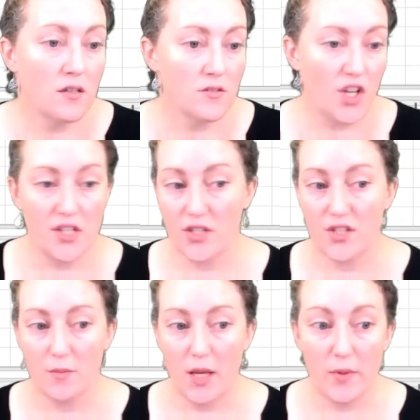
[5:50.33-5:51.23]
change it
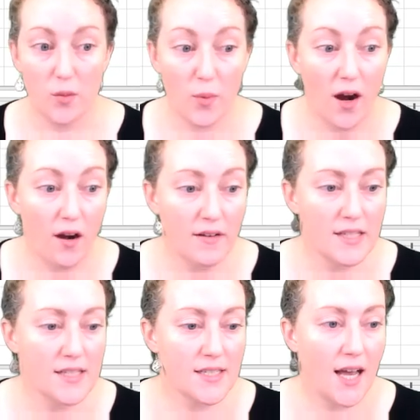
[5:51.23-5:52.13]
to maybe a bar
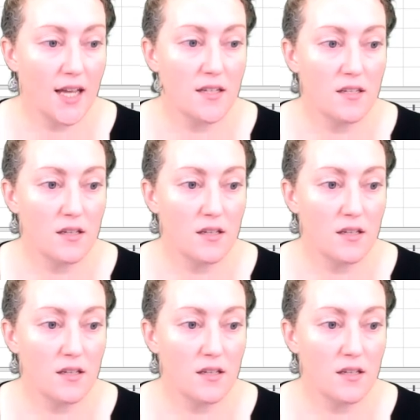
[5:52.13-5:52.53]
instead.